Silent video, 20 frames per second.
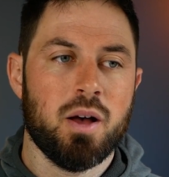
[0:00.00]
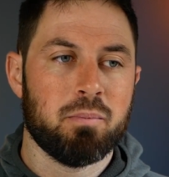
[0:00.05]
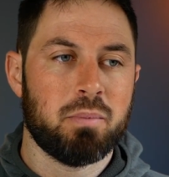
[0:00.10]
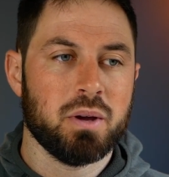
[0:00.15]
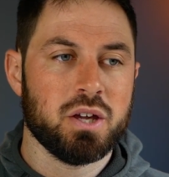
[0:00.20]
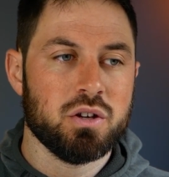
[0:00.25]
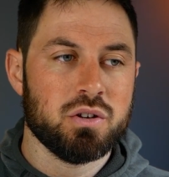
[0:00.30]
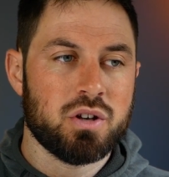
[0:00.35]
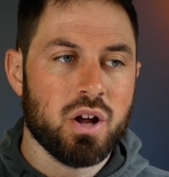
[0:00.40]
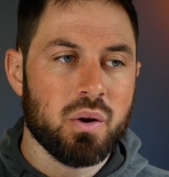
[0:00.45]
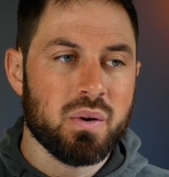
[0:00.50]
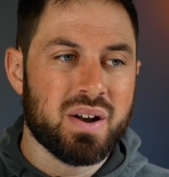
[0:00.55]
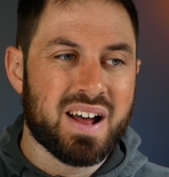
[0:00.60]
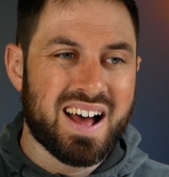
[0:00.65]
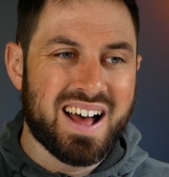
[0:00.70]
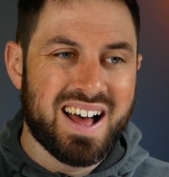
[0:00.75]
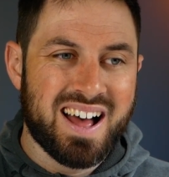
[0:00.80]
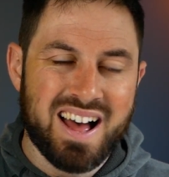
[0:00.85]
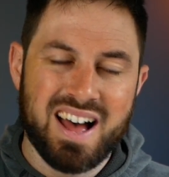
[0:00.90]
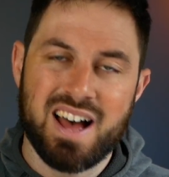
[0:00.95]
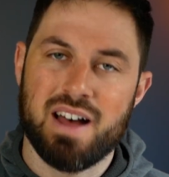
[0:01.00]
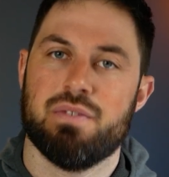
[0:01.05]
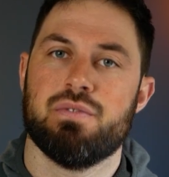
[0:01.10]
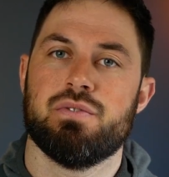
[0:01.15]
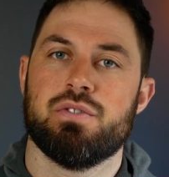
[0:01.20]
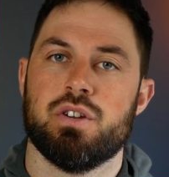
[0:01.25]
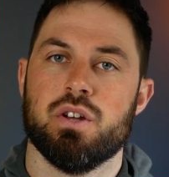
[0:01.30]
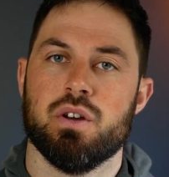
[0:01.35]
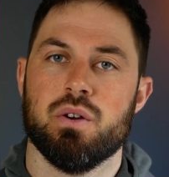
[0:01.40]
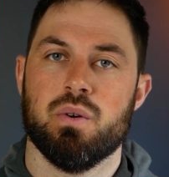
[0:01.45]
But you don't
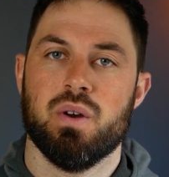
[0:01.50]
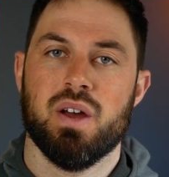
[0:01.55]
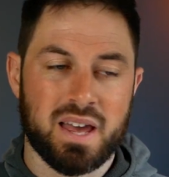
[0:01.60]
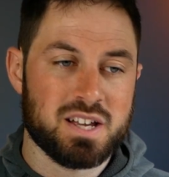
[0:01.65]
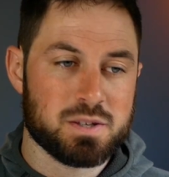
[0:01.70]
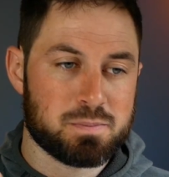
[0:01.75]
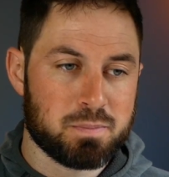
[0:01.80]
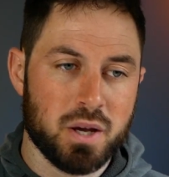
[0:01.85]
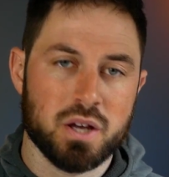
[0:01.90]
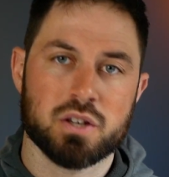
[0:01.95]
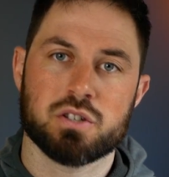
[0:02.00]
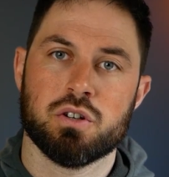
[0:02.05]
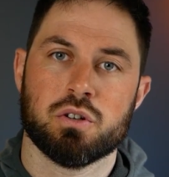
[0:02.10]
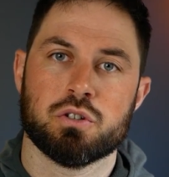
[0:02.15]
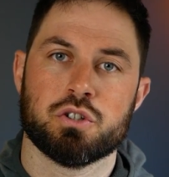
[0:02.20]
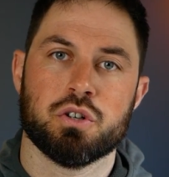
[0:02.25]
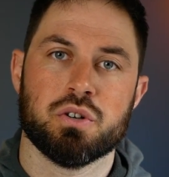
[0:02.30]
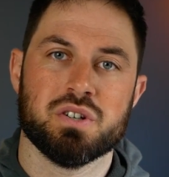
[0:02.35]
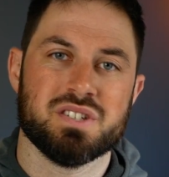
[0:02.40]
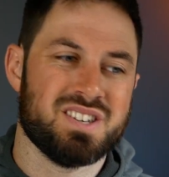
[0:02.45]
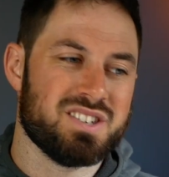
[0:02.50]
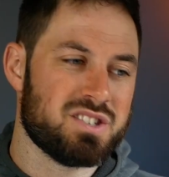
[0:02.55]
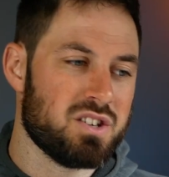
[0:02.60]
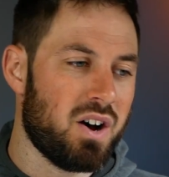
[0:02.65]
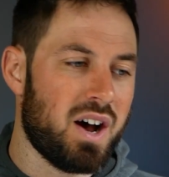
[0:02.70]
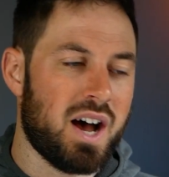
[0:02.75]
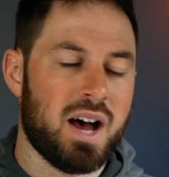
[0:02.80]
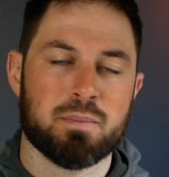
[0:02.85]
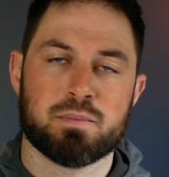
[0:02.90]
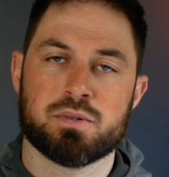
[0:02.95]
have to. It's personal choice. It's
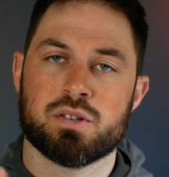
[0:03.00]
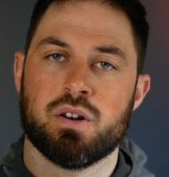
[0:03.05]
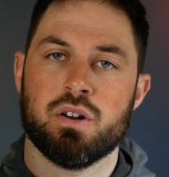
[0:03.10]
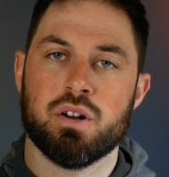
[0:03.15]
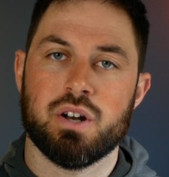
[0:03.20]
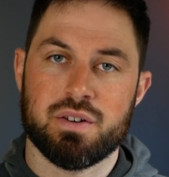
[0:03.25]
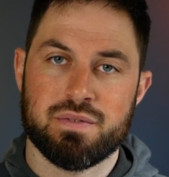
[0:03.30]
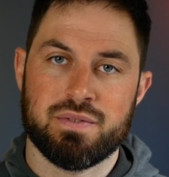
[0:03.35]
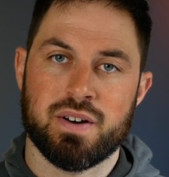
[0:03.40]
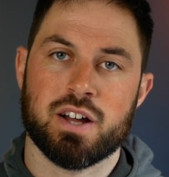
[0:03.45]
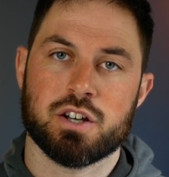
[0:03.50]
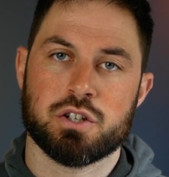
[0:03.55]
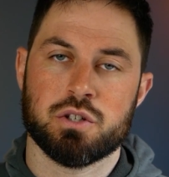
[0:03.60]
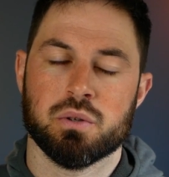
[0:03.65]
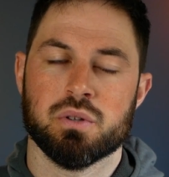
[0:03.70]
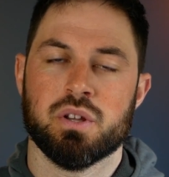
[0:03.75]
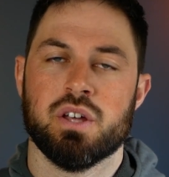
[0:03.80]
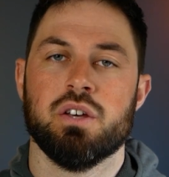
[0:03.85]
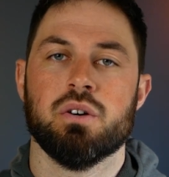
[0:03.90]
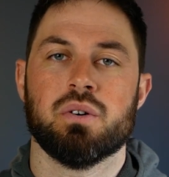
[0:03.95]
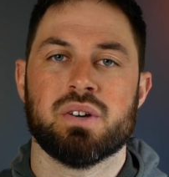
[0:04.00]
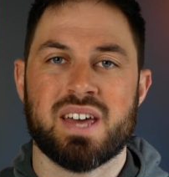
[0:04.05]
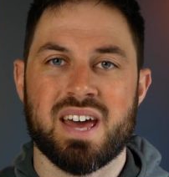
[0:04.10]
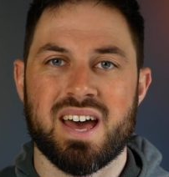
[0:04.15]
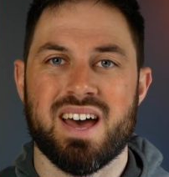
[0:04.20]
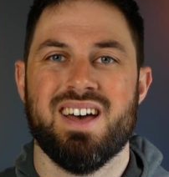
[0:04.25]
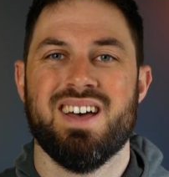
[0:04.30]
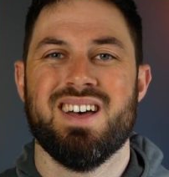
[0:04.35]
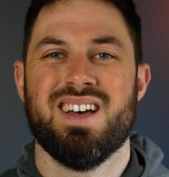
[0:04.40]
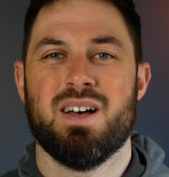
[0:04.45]
not absolutely factual that you'll
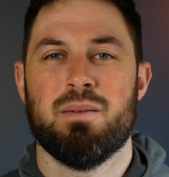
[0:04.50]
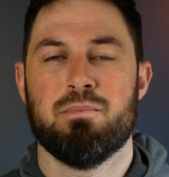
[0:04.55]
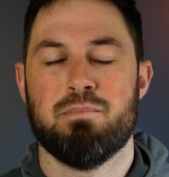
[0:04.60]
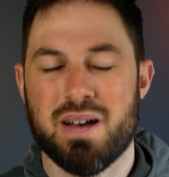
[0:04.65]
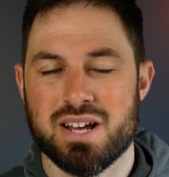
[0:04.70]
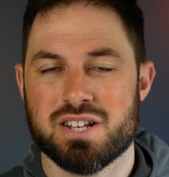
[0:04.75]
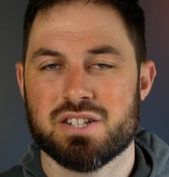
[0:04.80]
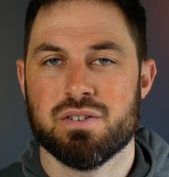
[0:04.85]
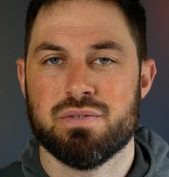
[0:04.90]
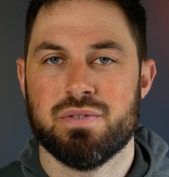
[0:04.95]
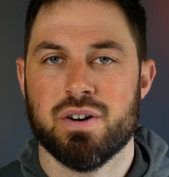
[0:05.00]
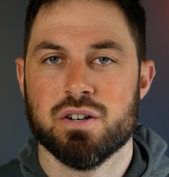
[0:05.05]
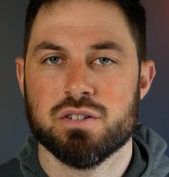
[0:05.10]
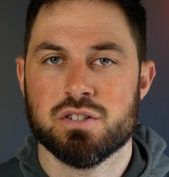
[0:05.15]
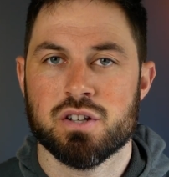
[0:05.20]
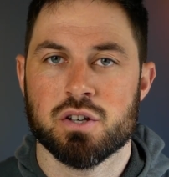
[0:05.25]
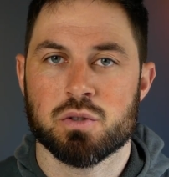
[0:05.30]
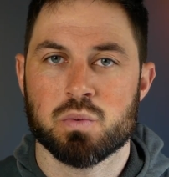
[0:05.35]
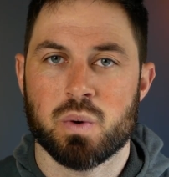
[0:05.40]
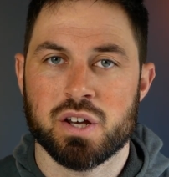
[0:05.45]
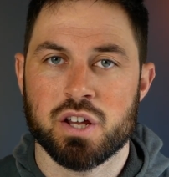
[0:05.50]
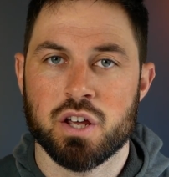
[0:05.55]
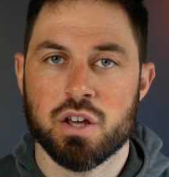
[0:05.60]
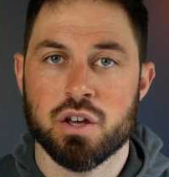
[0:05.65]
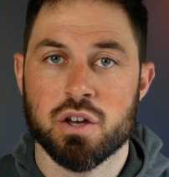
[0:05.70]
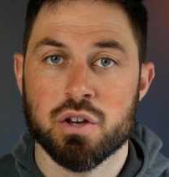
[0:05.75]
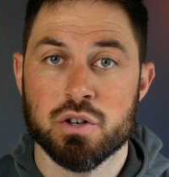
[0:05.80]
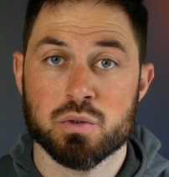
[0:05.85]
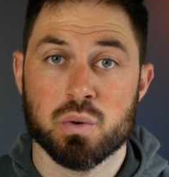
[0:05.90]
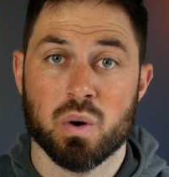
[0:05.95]
get better photos when you
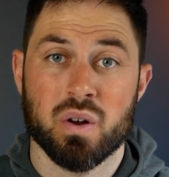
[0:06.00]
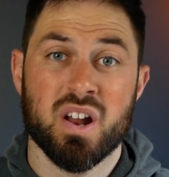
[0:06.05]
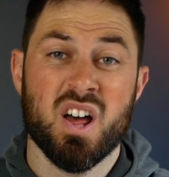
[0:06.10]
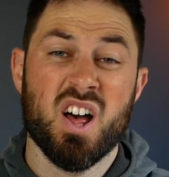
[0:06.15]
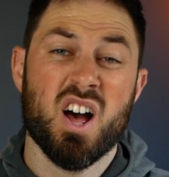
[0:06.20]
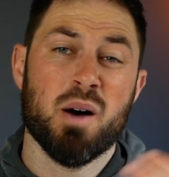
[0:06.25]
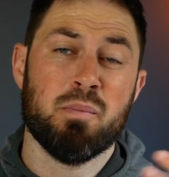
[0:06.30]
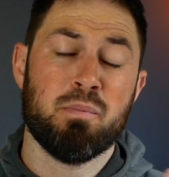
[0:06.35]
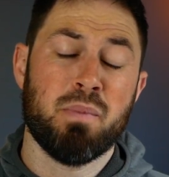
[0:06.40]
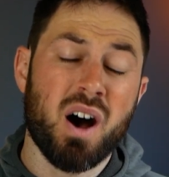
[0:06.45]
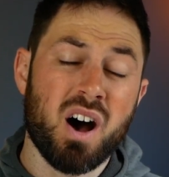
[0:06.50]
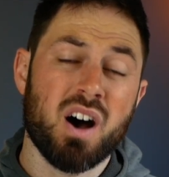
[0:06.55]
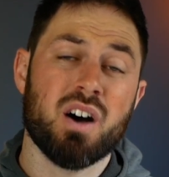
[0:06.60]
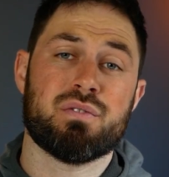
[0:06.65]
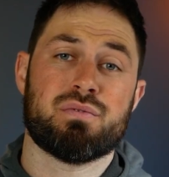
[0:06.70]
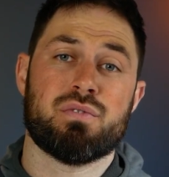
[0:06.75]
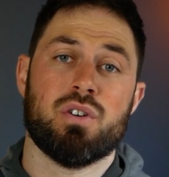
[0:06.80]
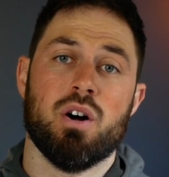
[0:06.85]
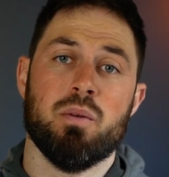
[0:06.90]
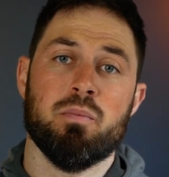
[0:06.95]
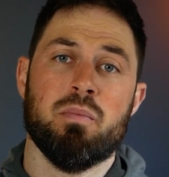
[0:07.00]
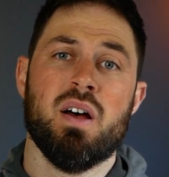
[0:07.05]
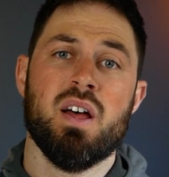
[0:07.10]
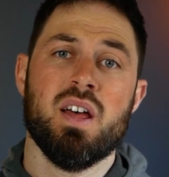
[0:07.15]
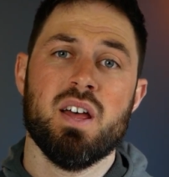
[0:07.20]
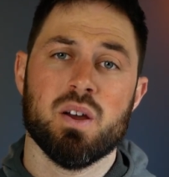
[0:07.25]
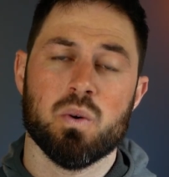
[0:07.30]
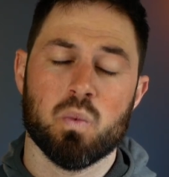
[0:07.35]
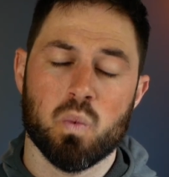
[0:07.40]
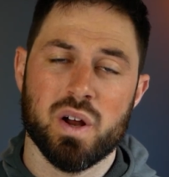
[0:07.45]
use one, apart from
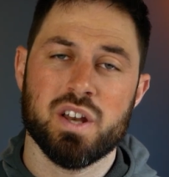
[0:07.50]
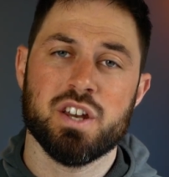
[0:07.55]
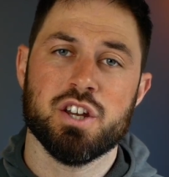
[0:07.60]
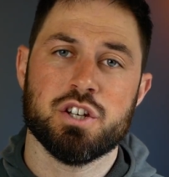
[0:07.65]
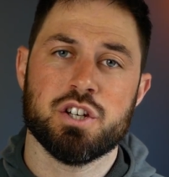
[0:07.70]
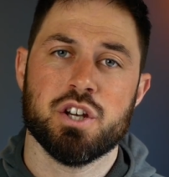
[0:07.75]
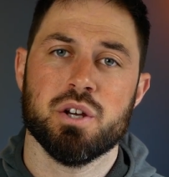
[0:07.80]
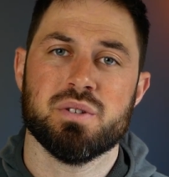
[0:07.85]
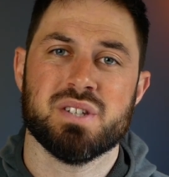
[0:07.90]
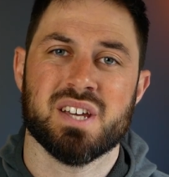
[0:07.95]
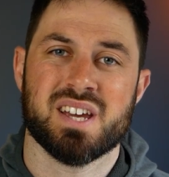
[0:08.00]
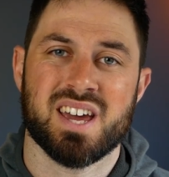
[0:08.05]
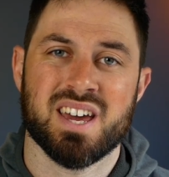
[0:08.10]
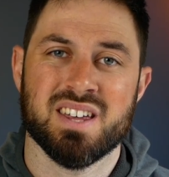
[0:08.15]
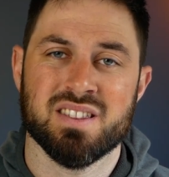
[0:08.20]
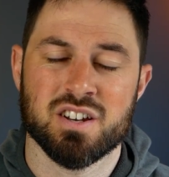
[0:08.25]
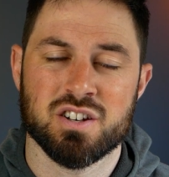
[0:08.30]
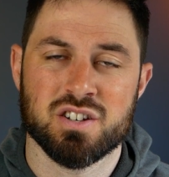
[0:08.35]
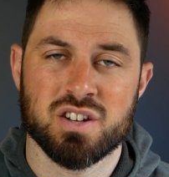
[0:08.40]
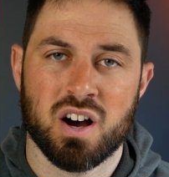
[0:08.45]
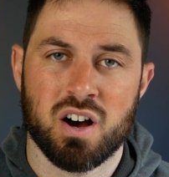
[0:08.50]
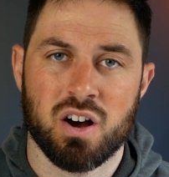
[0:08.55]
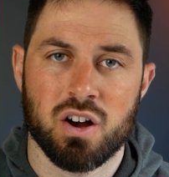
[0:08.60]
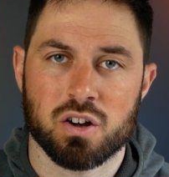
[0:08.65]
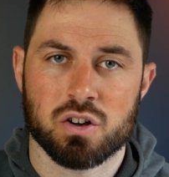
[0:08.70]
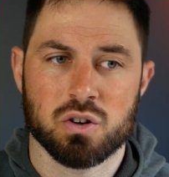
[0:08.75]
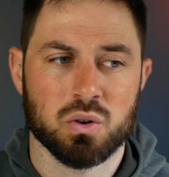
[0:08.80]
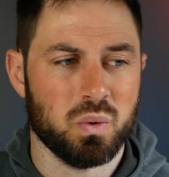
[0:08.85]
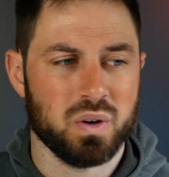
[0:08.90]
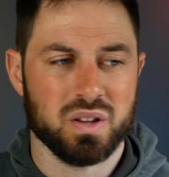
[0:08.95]
when you're shooting in the
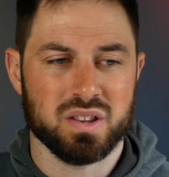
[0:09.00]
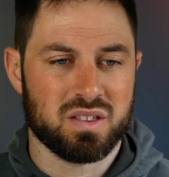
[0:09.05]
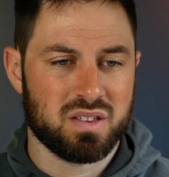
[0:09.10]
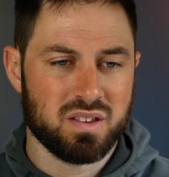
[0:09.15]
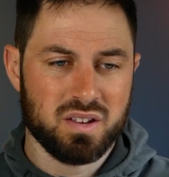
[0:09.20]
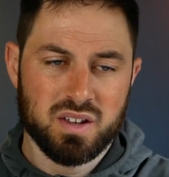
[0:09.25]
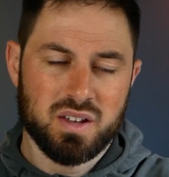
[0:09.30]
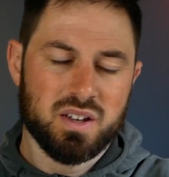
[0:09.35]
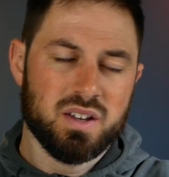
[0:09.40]
dark or with